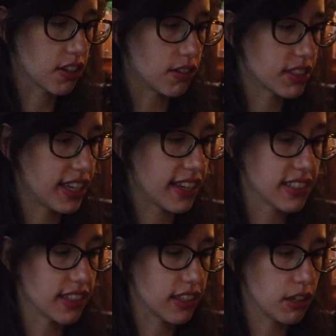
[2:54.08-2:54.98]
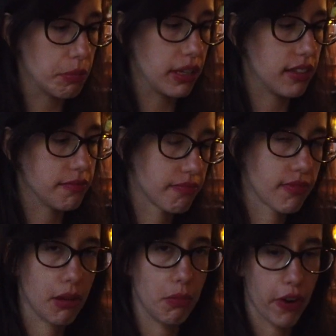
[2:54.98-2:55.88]
golden has a little
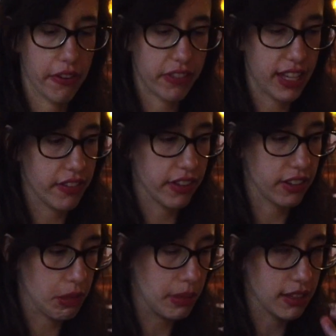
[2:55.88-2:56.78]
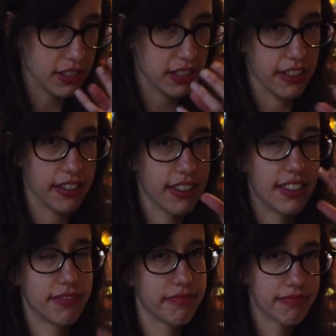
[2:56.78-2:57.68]
bit more flavor in the
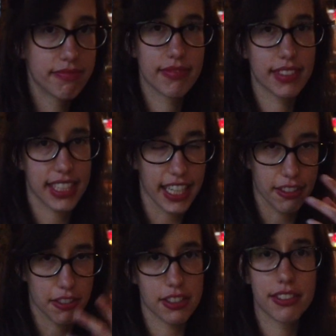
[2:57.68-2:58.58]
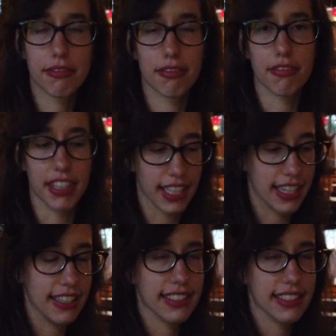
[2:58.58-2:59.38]
pilsner settles. It's like